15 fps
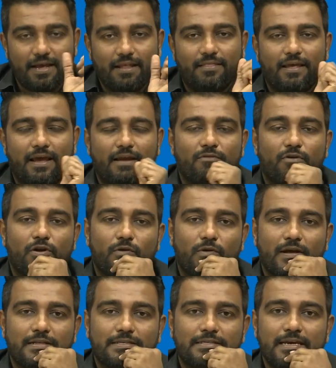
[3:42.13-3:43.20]
then what you
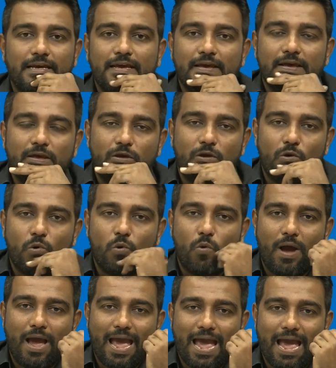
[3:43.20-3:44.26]
can say? You
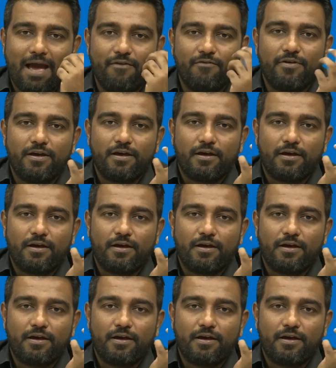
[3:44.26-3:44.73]
have